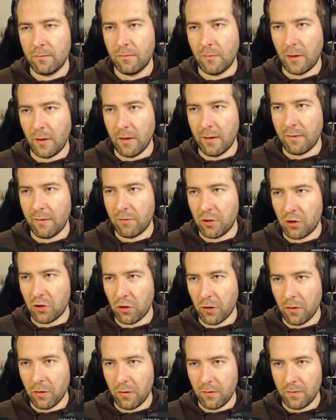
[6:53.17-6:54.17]
yeah, every
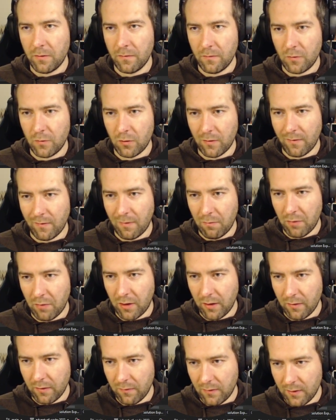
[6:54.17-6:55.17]
chunk, so every
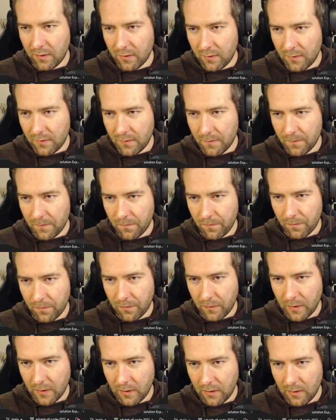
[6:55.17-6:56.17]
part of this
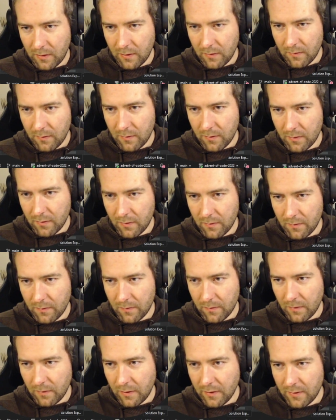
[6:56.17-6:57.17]

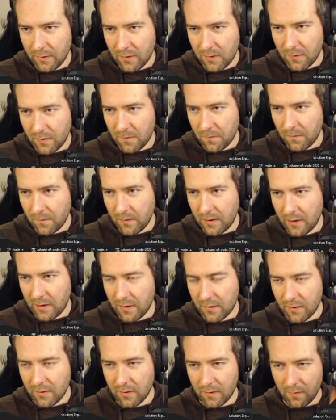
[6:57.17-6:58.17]
list
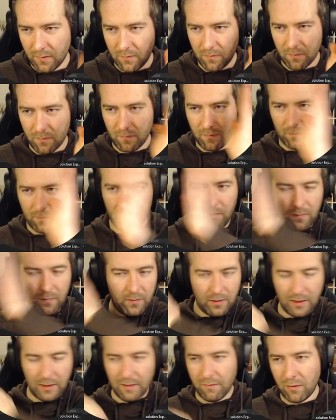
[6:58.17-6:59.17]
is a
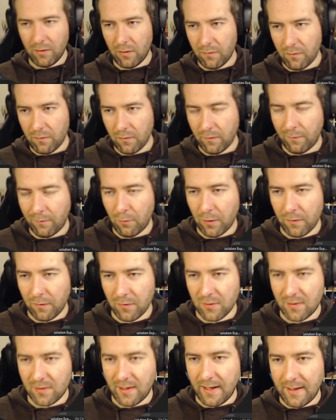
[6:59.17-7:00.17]
level of one of the
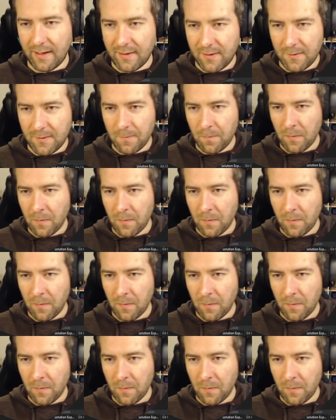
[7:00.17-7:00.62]
stacks.